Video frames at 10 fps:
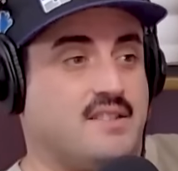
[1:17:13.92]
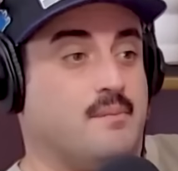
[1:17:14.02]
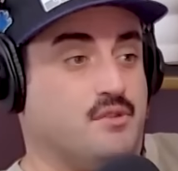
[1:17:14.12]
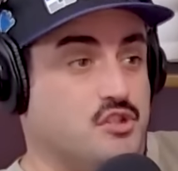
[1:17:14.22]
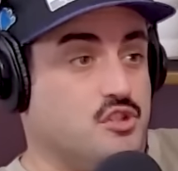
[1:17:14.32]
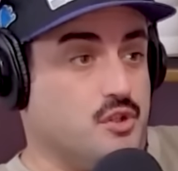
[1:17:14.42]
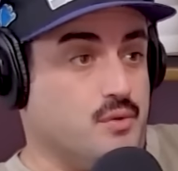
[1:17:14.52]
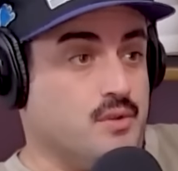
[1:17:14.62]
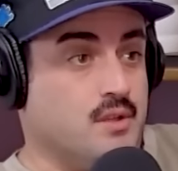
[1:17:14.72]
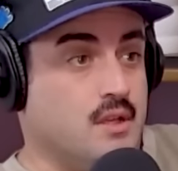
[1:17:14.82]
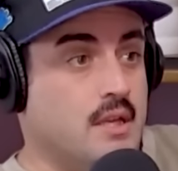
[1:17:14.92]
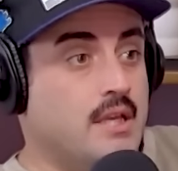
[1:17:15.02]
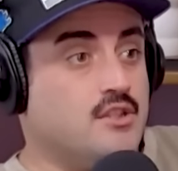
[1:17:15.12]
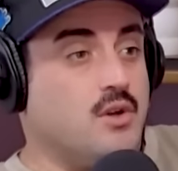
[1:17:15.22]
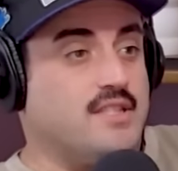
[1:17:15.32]
him to do.
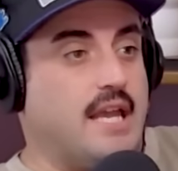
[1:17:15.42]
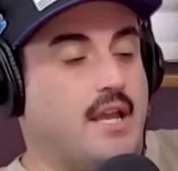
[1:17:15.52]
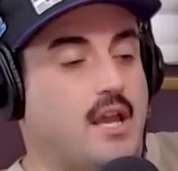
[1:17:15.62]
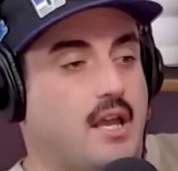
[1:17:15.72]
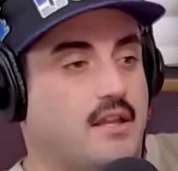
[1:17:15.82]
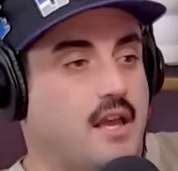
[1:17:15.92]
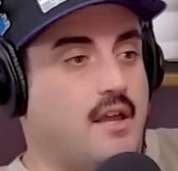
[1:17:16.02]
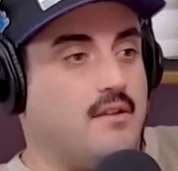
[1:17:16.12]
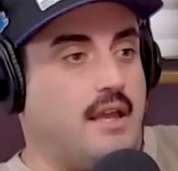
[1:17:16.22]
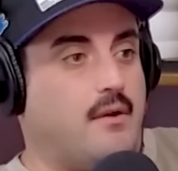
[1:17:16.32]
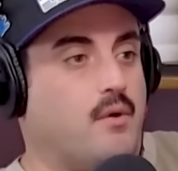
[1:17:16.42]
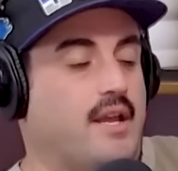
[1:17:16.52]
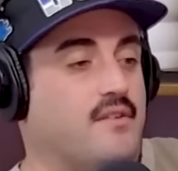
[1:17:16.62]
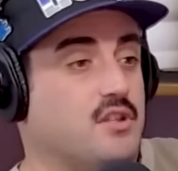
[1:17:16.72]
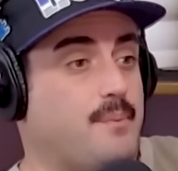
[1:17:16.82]
Okay. So it's like it, it, like when it
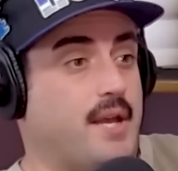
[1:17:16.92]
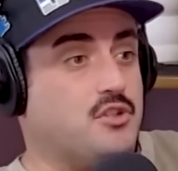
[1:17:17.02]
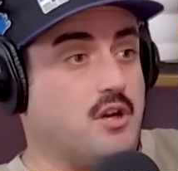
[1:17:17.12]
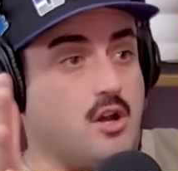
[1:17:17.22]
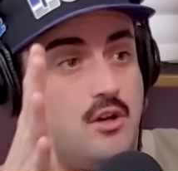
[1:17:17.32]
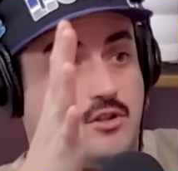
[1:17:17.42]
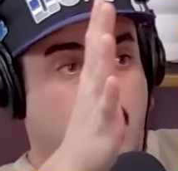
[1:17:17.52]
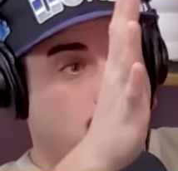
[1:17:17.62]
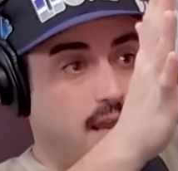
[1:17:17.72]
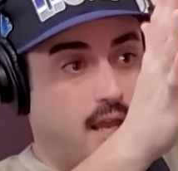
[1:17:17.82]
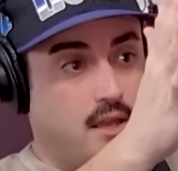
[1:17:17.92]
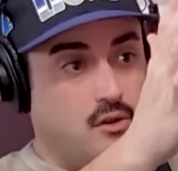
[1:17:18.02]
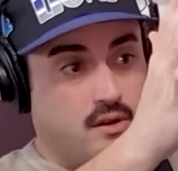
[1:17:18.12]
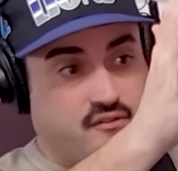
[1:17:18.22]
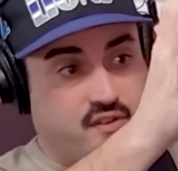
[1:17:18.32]
gives you the picture, it goes, okay, you
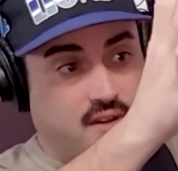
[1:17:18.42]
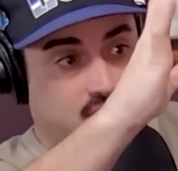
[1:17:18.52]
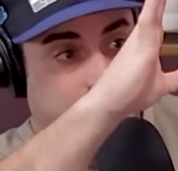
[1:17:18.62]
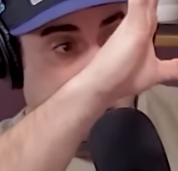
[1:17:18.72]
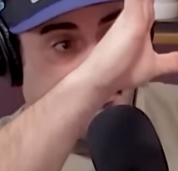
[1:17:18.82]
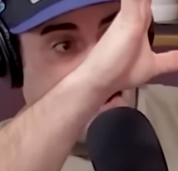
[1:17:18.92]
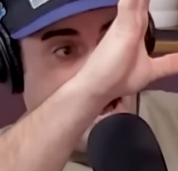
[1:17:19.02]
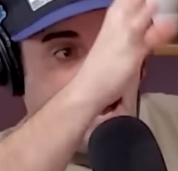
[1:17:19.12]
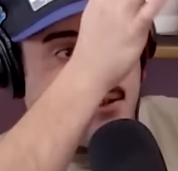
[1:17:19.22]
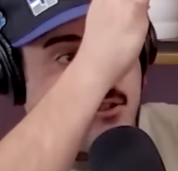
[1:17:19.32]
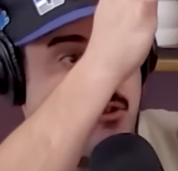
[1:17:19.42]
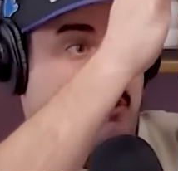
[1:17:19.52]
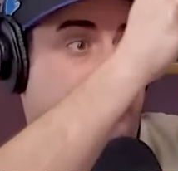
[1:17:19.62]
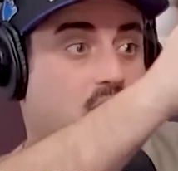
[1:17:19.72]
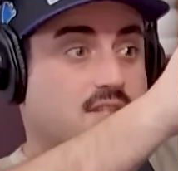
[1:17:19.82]
can fit in this little box. So
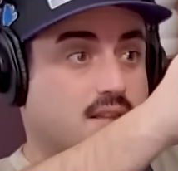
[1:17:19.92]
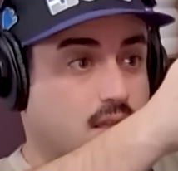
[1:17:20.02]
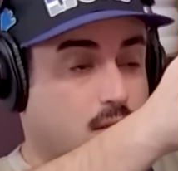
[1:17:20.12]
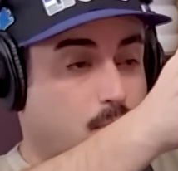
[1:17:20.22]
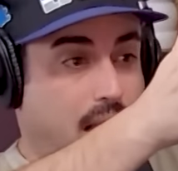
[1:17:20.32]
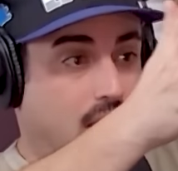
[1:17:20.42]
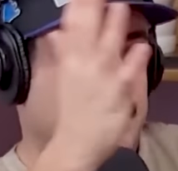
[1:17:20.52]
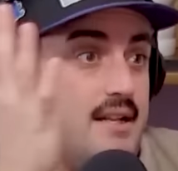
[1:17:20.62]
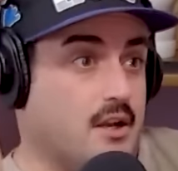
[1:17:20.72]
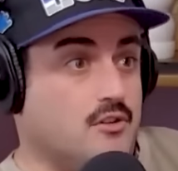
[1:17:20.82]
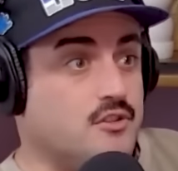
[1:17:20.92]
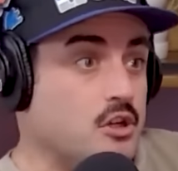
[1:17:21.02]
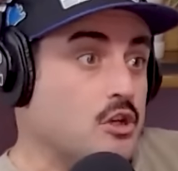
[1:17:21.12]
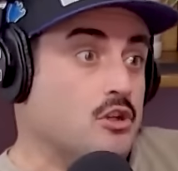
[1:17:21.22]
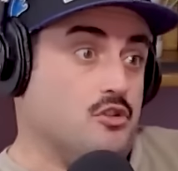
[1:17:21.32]
now he's in the little box. Then it goes, do
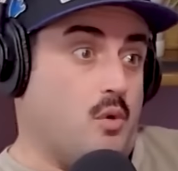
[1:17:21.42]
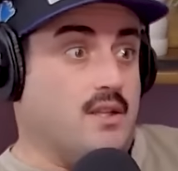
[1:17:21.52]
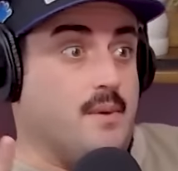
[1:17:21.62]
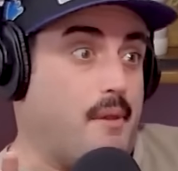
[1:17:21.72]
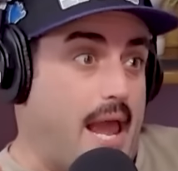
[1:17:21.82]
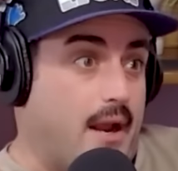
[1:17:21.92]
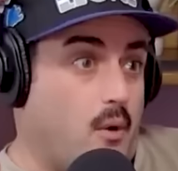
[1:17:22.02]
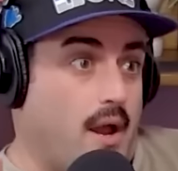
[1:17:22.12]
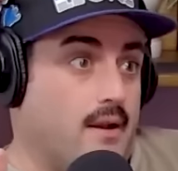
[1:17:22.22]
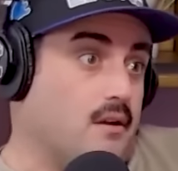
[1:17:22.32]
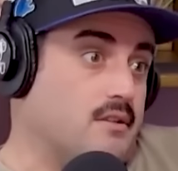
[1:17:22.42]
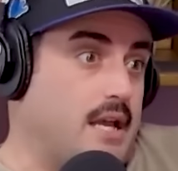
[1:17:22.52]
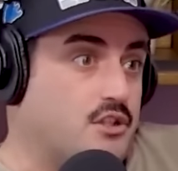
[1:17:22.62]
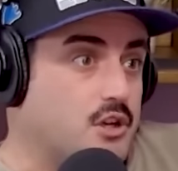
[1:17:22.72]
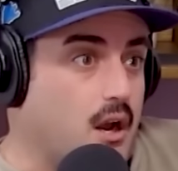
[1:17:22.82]
you want it to be black and white? And he goes, yeah,
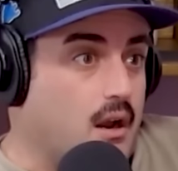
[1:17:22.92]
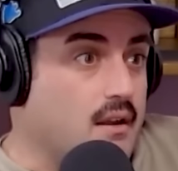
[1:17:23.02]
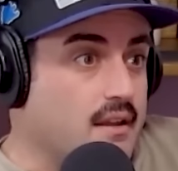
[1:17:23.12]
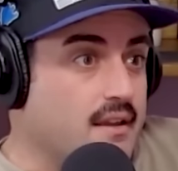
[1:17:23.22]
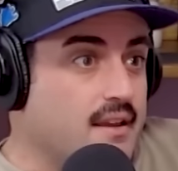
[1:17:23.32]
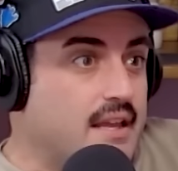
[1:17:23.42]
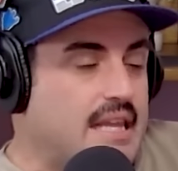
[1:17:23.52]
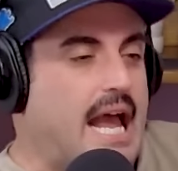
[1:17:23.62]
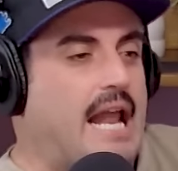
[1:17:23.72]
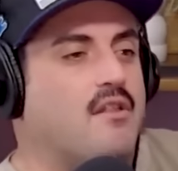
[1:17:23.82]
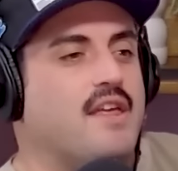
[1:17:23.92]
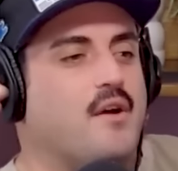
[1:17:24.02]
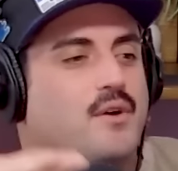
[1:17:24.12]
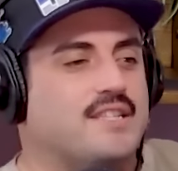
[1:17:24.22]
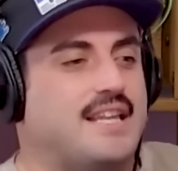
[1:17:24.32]
sure. Like I don't think it
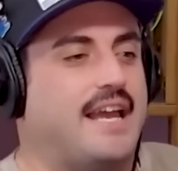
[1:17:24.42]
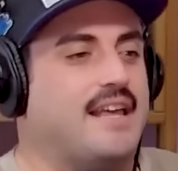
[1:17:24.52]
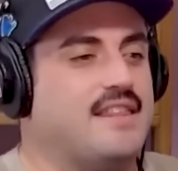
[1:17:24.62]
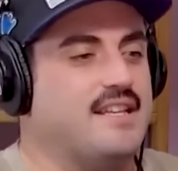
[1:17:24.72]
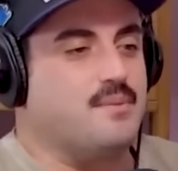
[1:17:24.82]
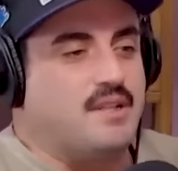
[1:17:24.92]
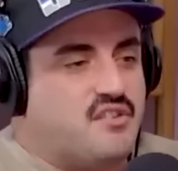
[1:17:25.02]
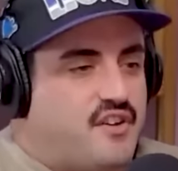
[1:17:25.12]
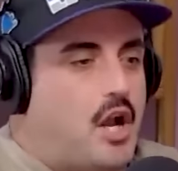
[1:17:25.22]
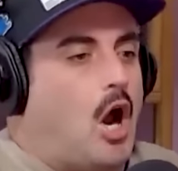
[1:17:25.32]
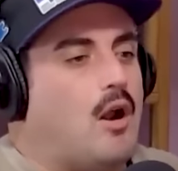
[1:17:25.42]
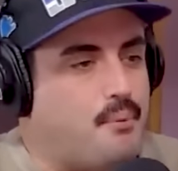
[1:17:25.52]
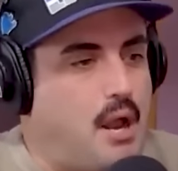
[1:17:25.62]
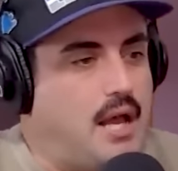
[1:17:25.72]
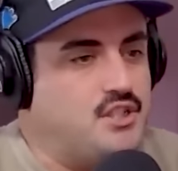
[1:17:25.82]
was like okay, this much no, of an art
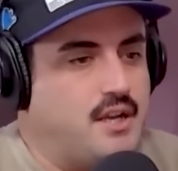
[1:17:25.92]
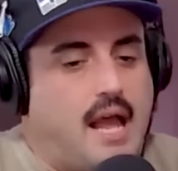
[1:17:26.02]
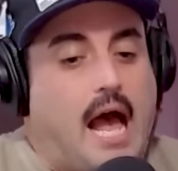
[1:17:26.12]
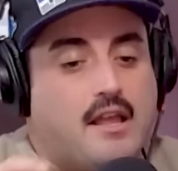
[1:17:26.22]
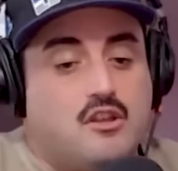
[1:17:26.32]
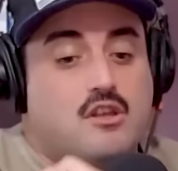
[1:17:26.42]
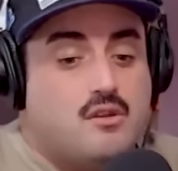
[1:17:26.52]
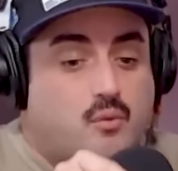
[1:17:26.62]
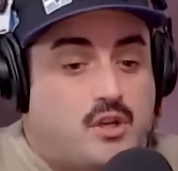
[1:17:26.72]
project. Made, I haven't made one. When